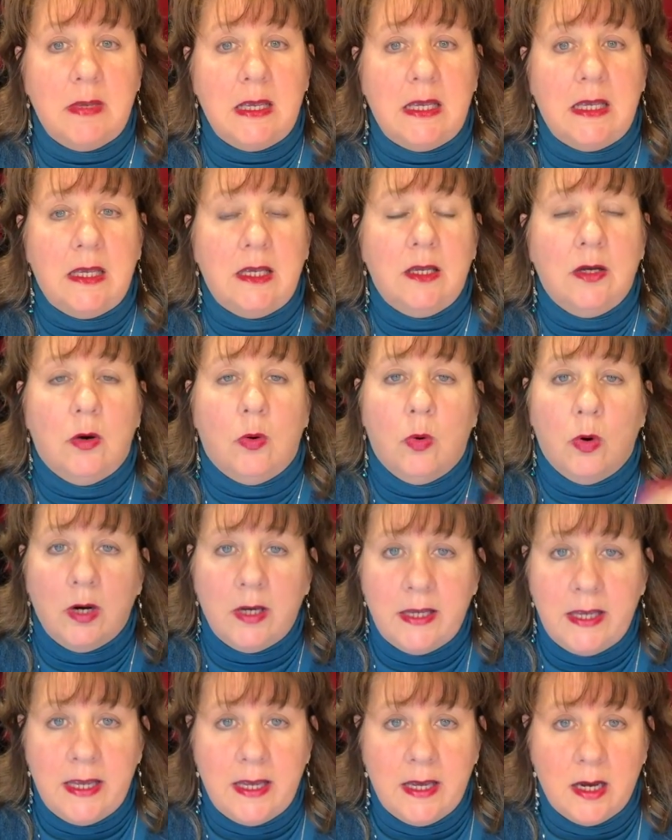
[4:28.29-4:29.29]
me
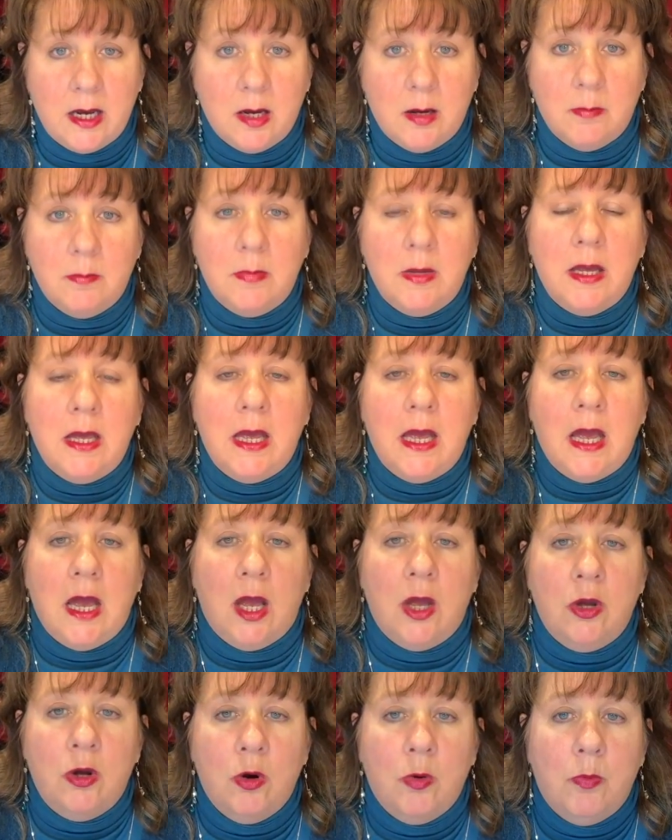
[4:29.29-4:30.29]
or Kim
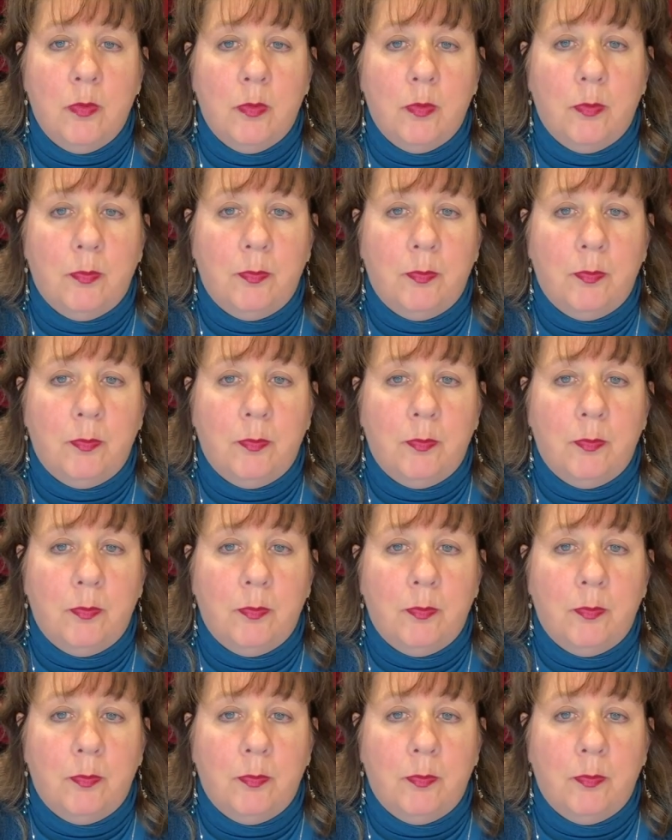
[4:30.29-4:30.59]
who